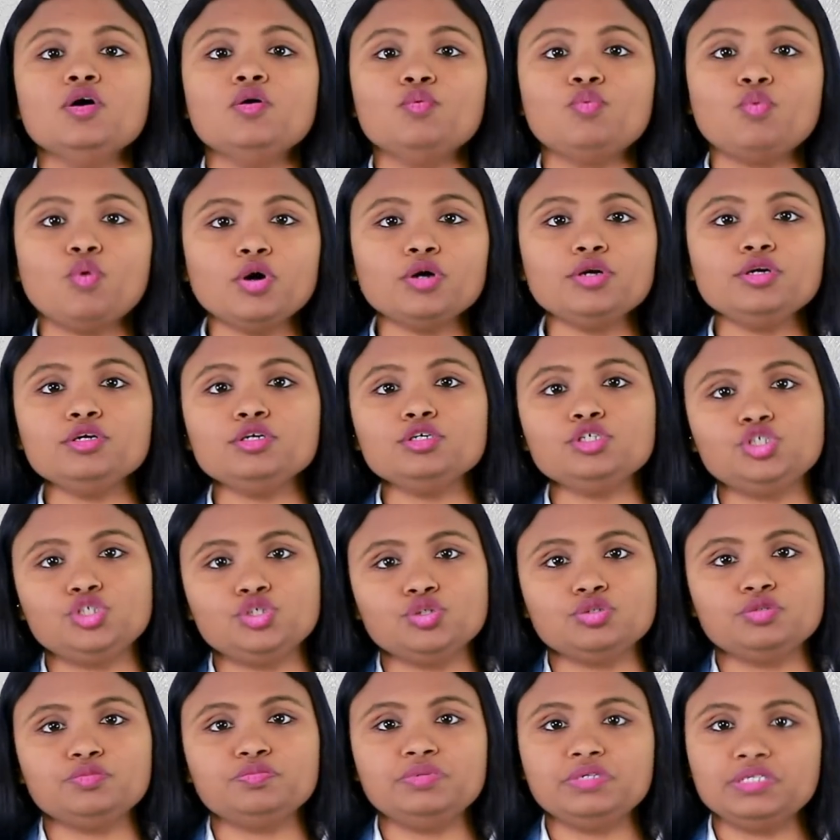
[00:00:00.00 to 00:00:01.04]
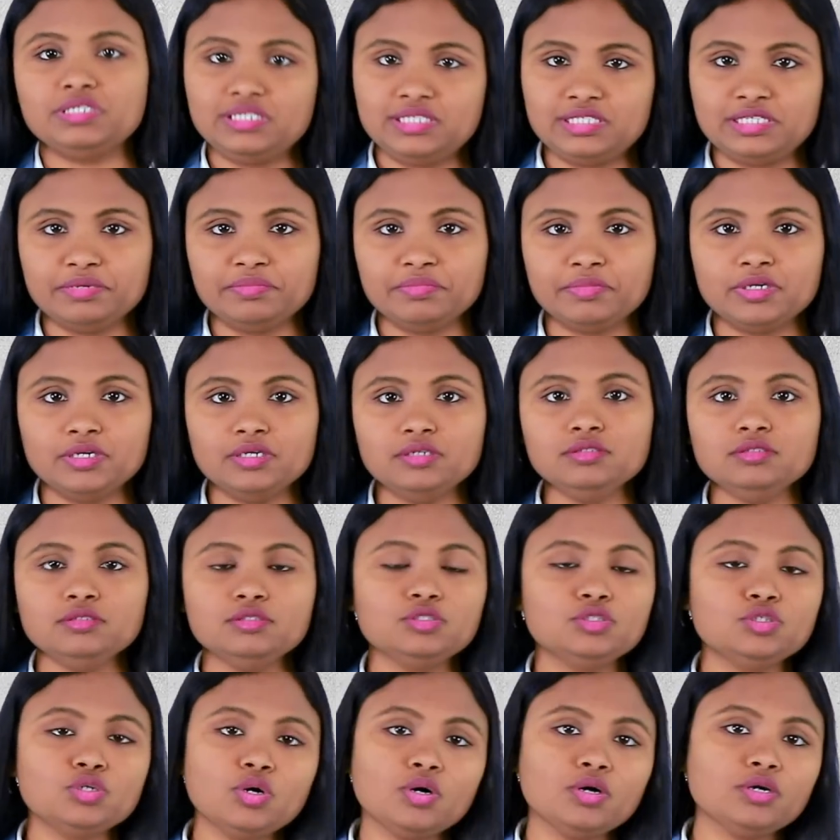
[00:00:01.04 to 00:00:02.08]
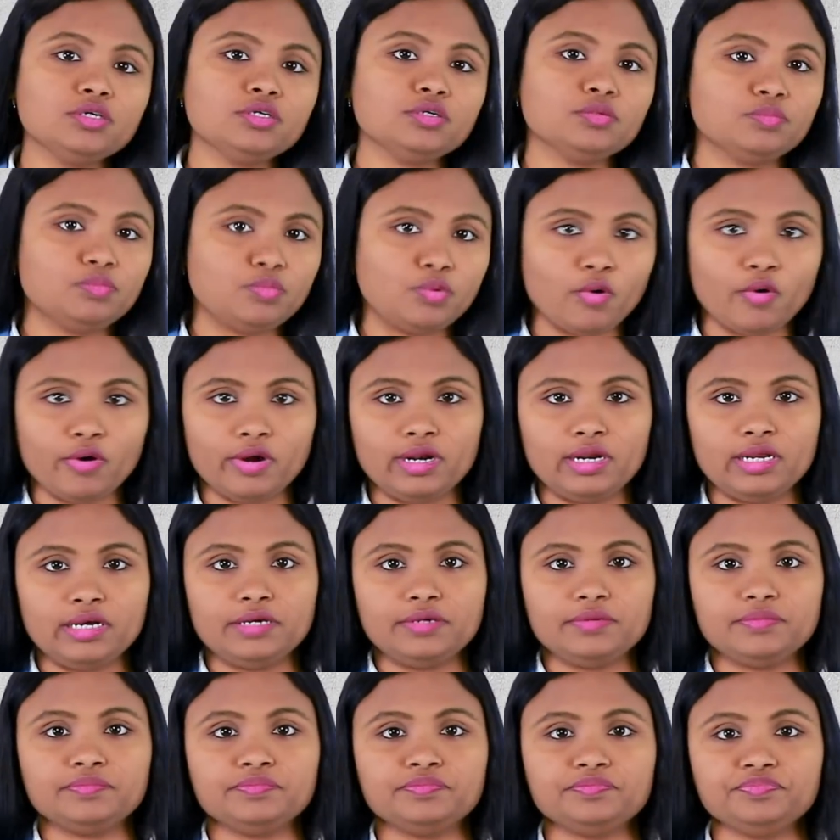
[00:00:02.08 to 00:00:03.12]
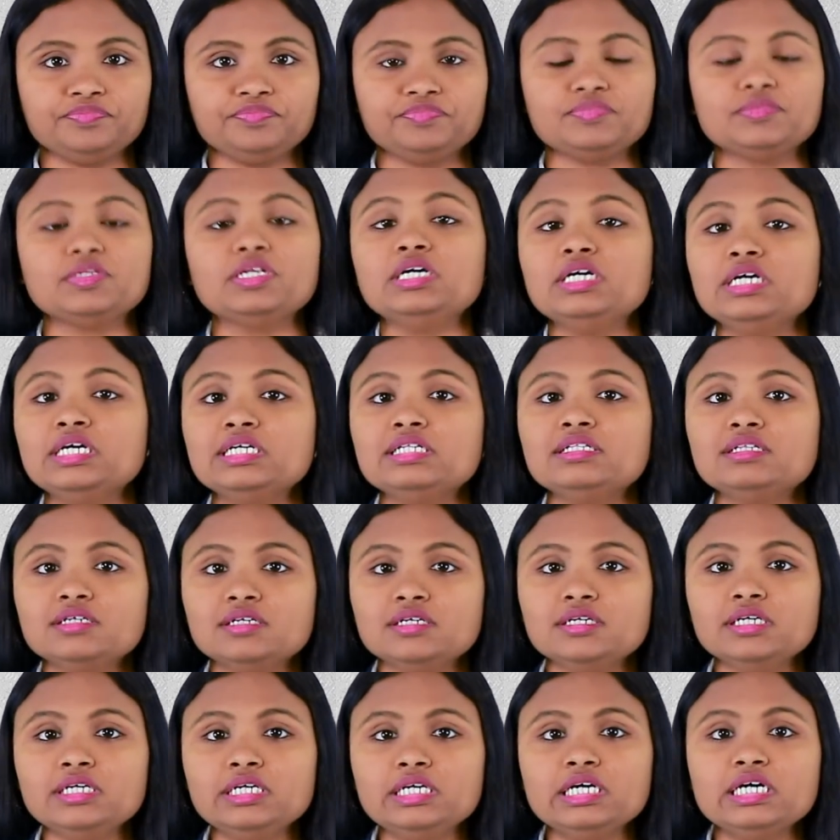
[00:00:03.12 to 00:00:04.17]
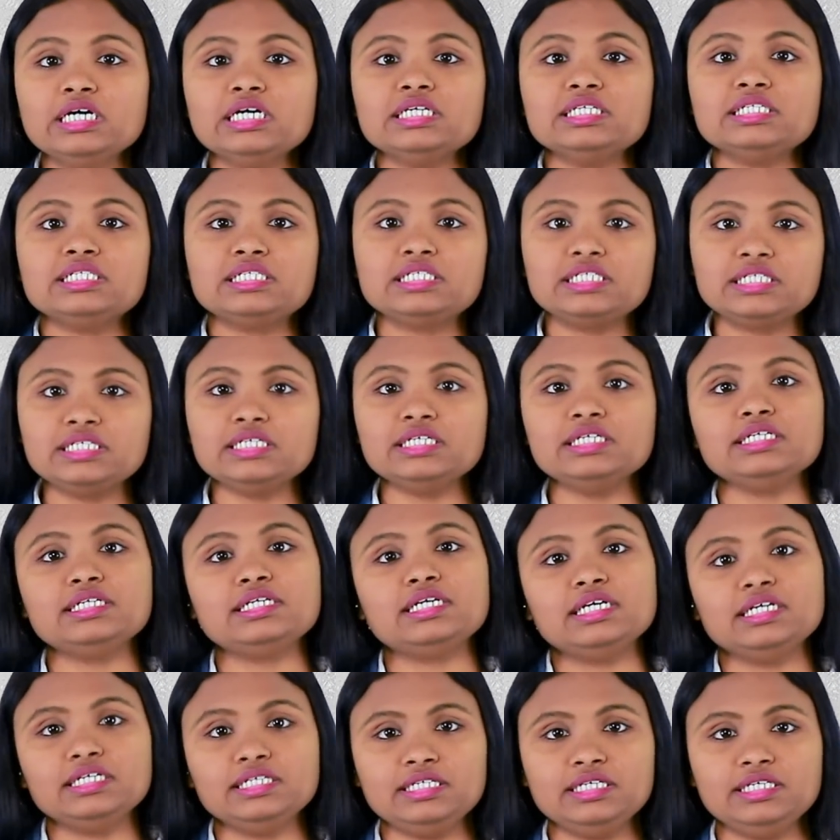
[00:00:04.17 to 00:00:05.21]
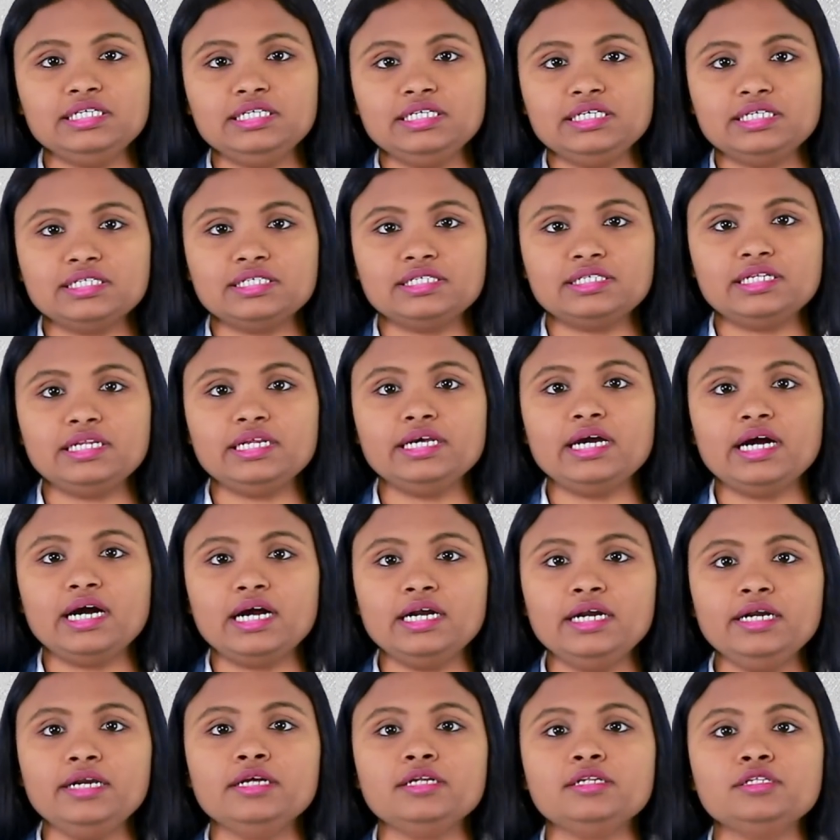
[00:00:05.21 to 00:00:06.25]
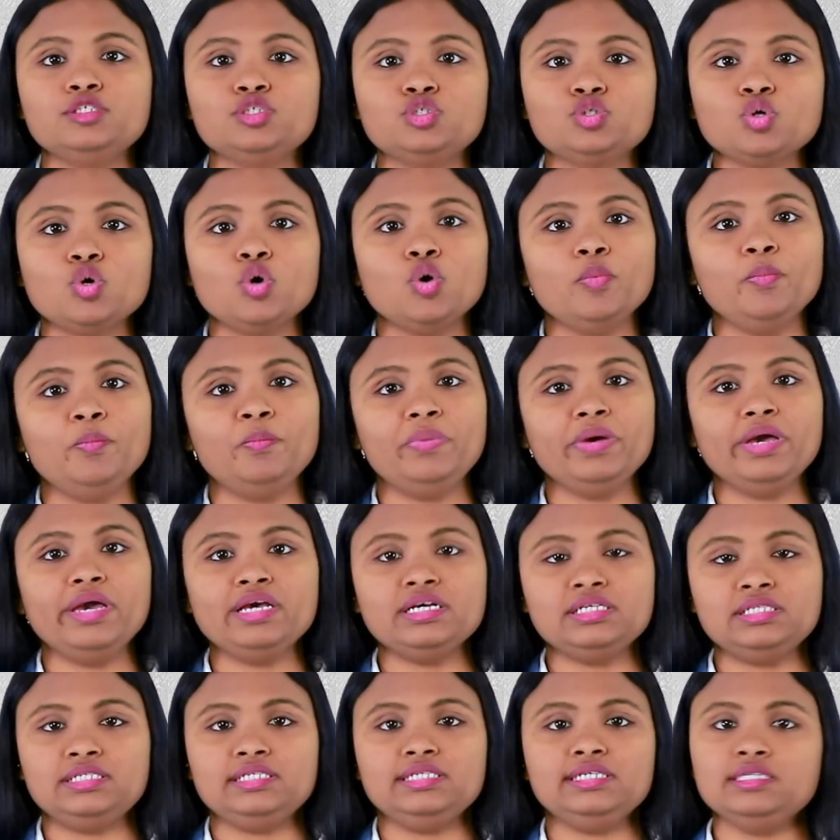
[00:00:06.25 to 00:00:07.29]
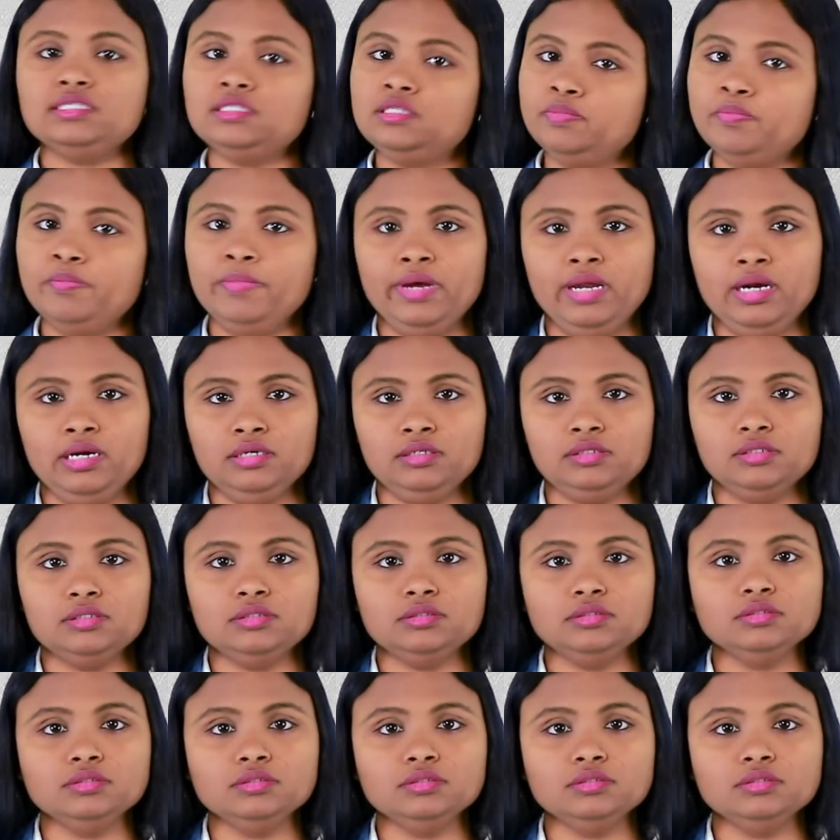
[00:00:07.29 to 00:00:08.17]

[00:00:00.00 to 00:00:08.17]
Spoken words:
Water should be simmer, not boiling. Third, stir continuously until soap base is melt.